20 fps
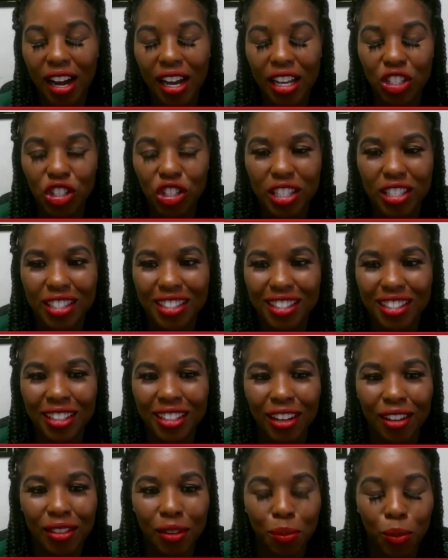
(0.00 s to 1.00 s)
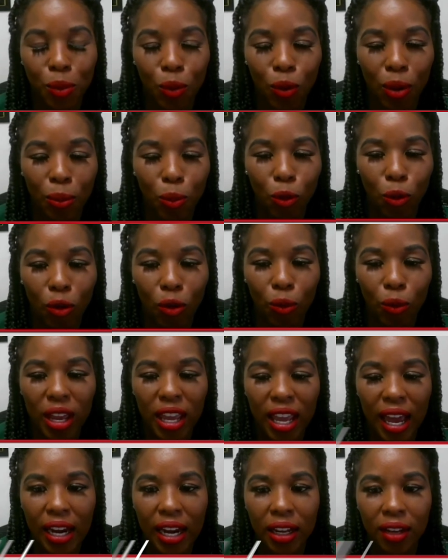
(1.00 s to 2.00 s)
Uh, just you know, the more and more
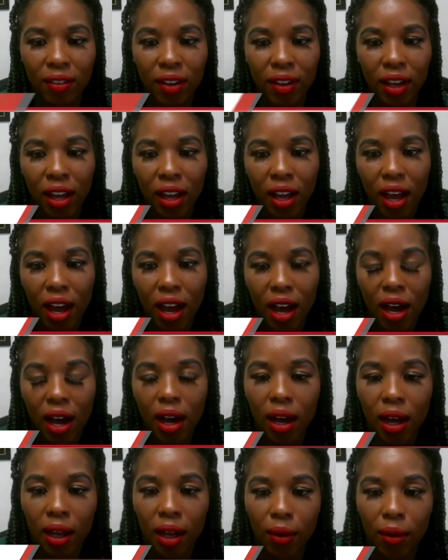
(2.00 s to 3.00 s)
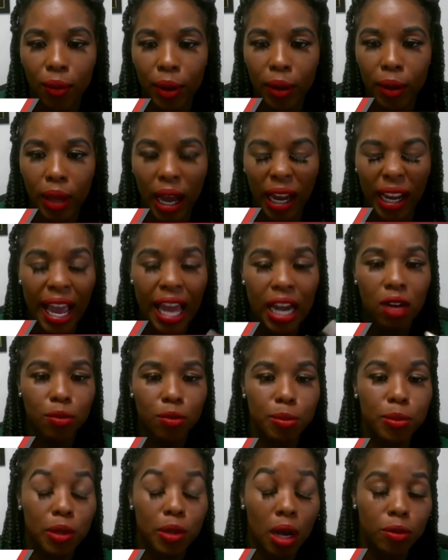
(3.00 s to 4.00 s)
we kind of uh, uh, kind
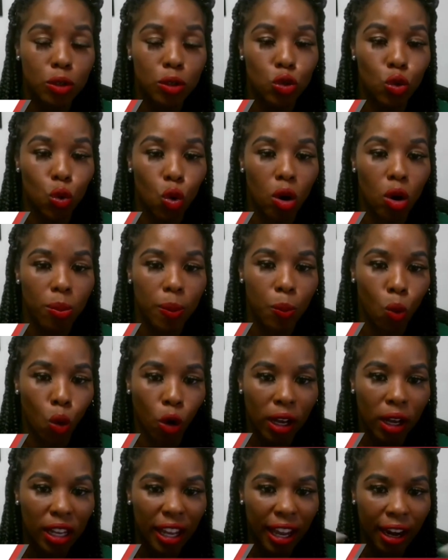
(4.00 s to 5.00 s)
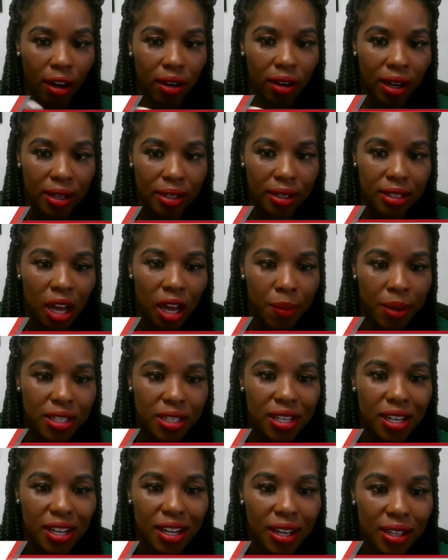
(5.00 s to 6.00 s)
of absorb more clarity is
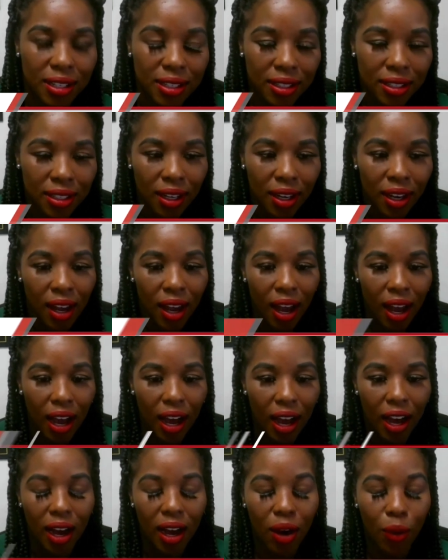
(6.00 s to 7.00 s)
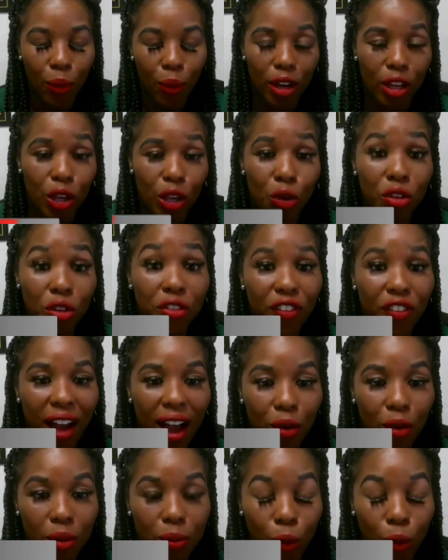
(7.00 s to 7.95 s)
coming to us uh, we're unified.